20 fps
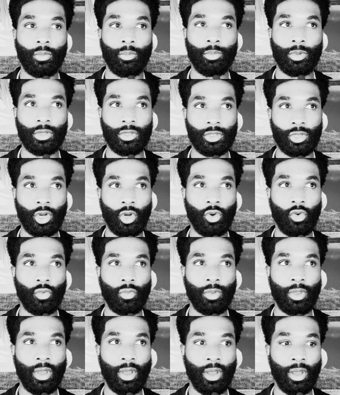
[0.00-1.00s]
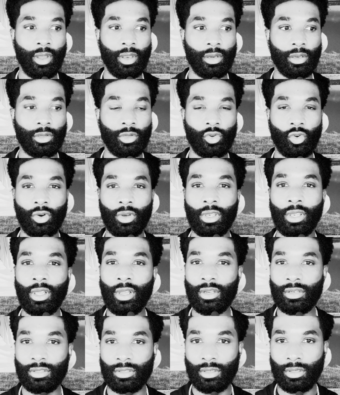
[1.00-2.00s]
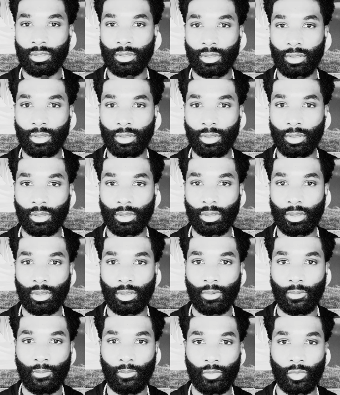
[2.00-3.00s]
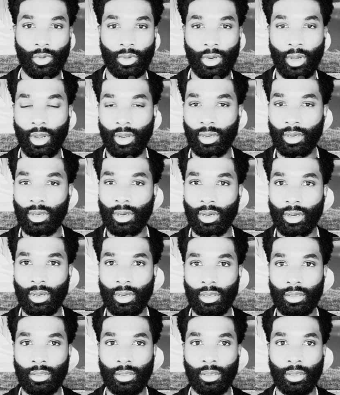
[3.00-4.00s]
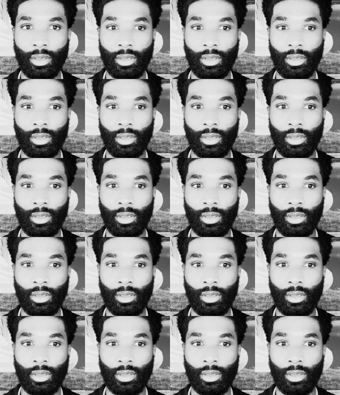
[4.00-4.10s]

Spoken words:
be told that you're a legend, you're an icon,